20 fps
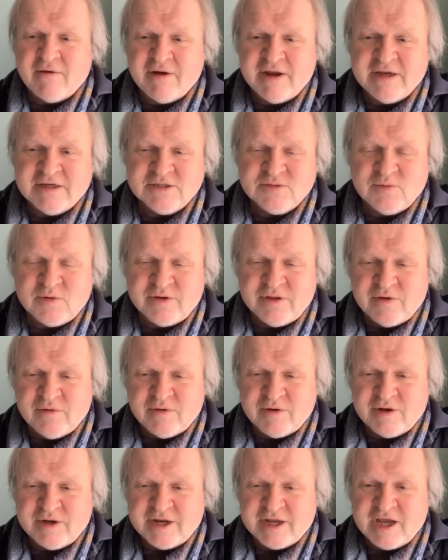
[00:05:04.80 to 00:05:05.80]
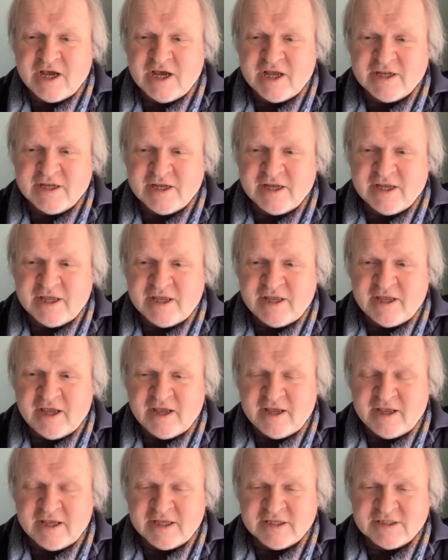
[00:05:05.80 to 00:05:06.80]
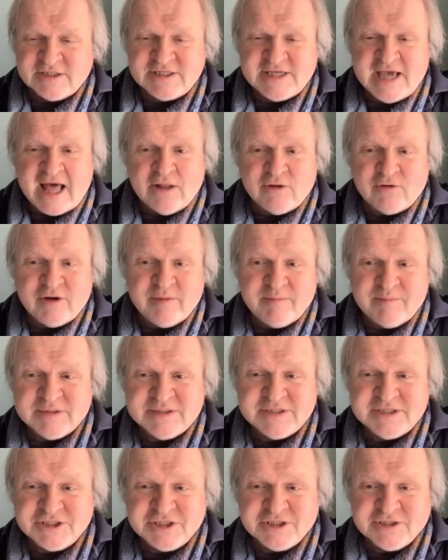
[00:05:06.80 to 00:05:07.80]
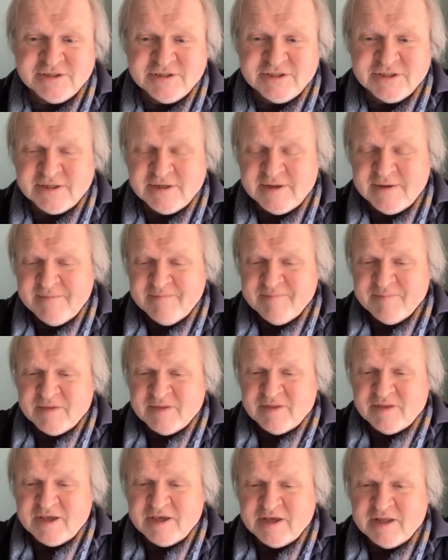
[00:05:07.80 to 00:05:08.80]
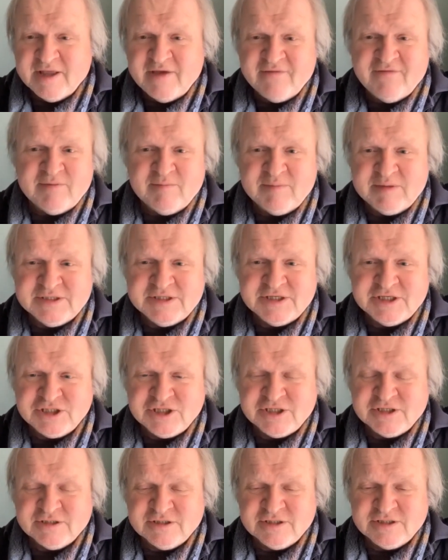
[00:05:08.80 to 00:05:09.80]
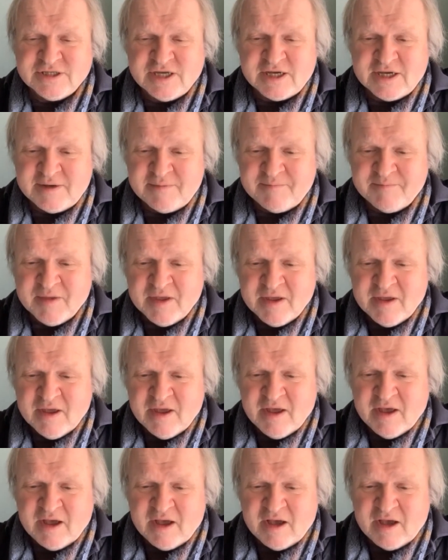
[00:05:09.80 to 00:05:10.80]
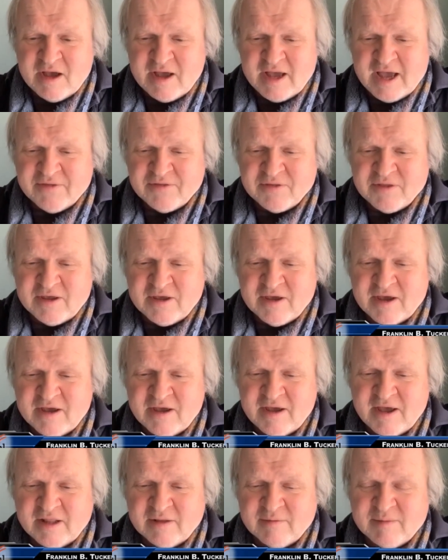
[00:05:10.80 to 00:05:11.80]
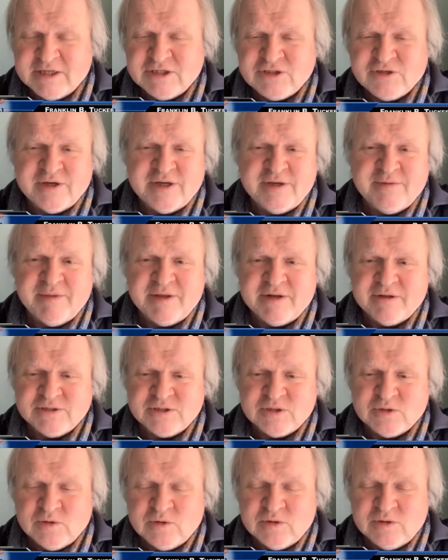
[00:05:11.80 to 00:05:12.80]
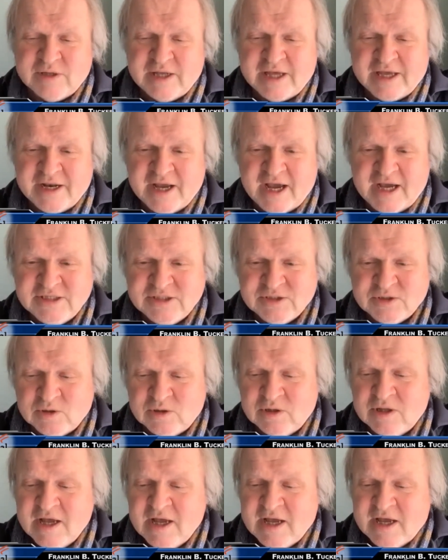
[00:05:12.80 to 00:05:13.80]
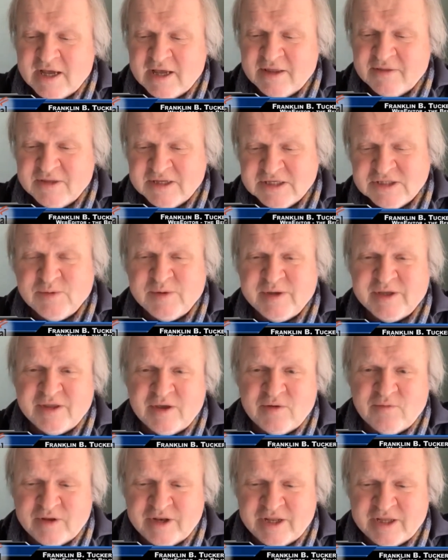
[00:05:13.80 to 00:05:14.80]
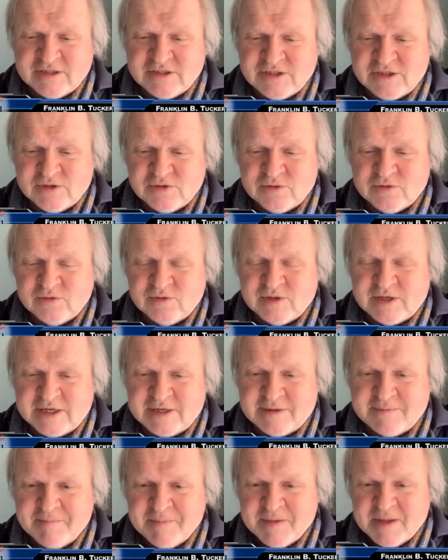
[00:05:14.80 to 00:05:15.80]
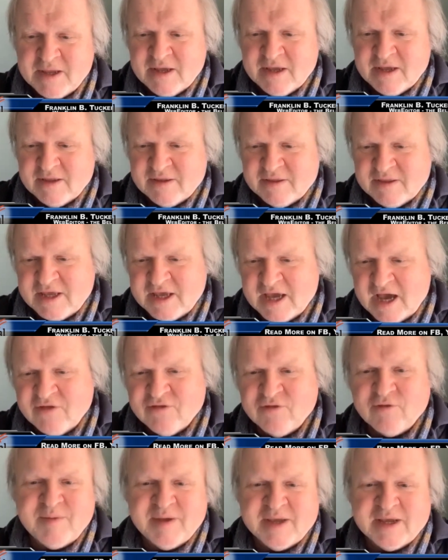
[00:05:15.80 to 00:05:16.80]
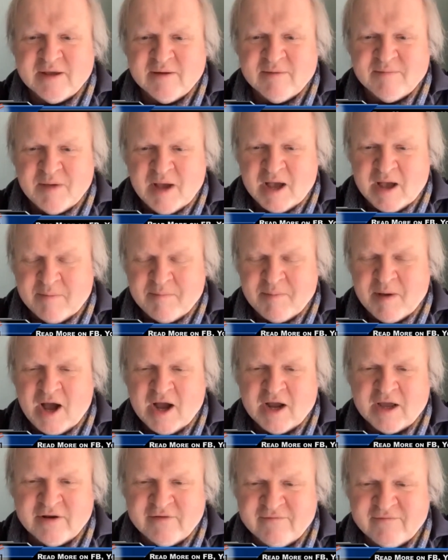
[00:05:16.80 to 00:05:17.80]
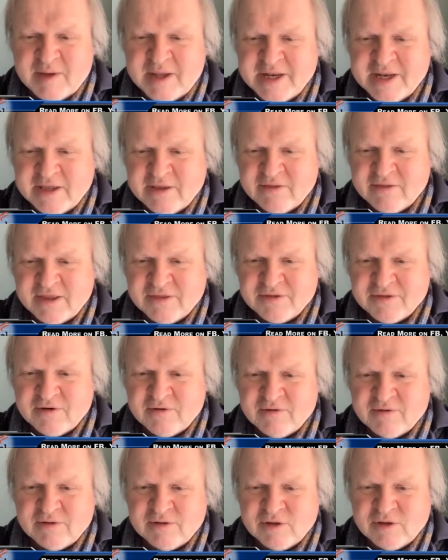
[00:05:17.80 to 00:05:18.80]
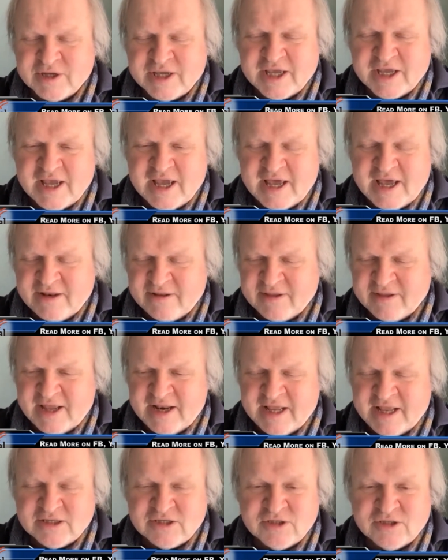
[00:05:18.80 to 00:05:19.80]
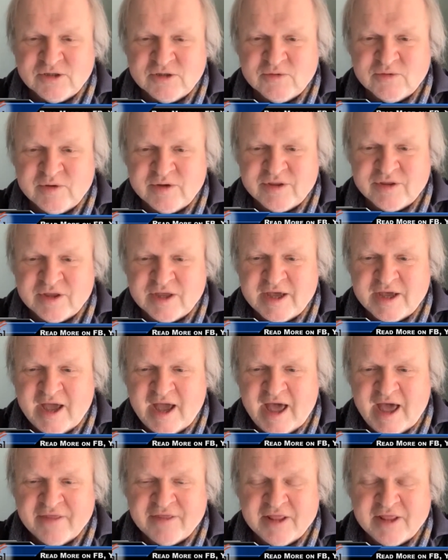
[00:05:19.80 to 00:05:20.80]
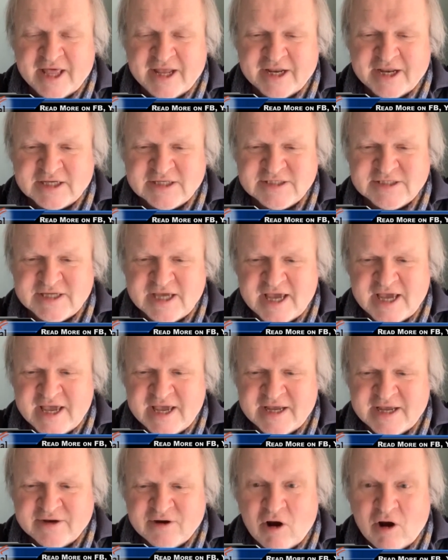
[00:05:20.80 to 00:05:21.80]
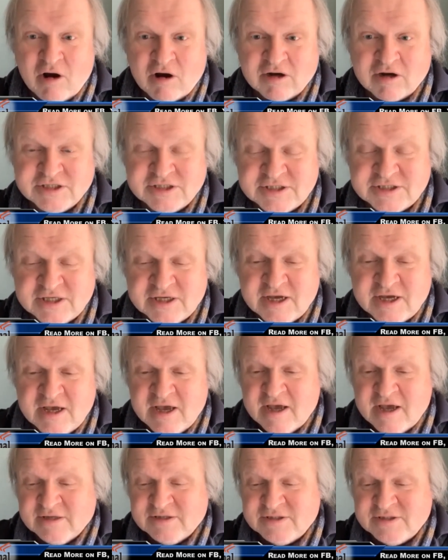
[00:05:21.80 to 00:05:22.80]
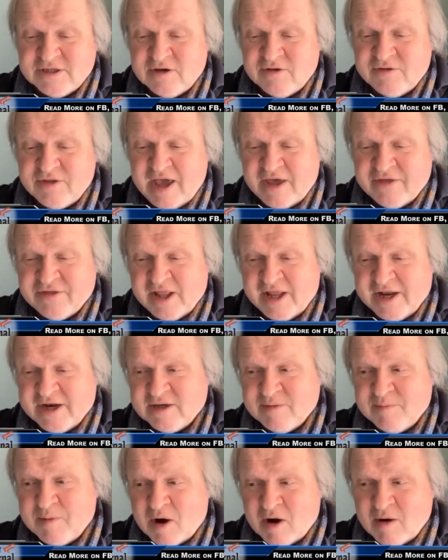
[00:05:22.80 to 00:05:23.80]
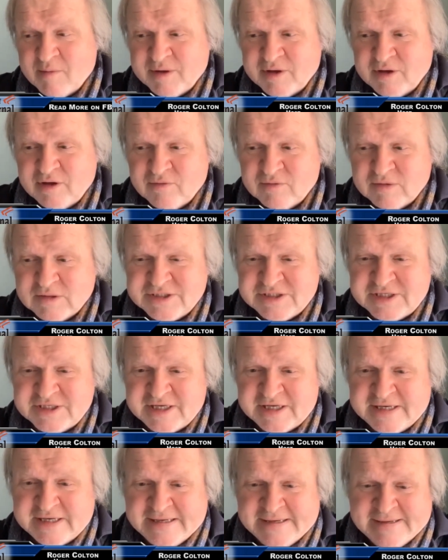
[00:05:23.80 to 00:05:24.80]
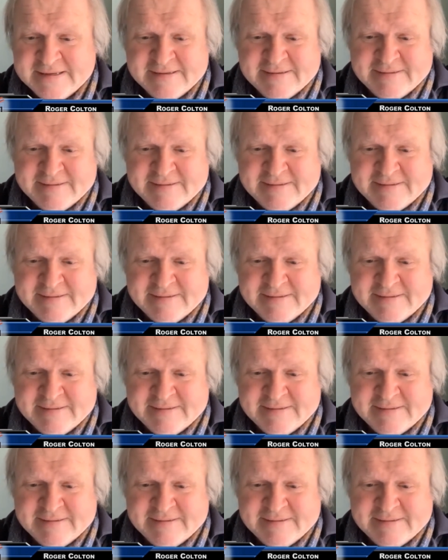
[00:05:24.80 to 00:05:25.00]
areas where they were going to cut a- a- in salary positions. the eleven positions um, uh, at the uh, elementary, middle school, and high school. And this week they went into uh, the other big uh, pocket of money that they were looking at, and that had to do with uh, athletics and arts. So the athletic department, you would see,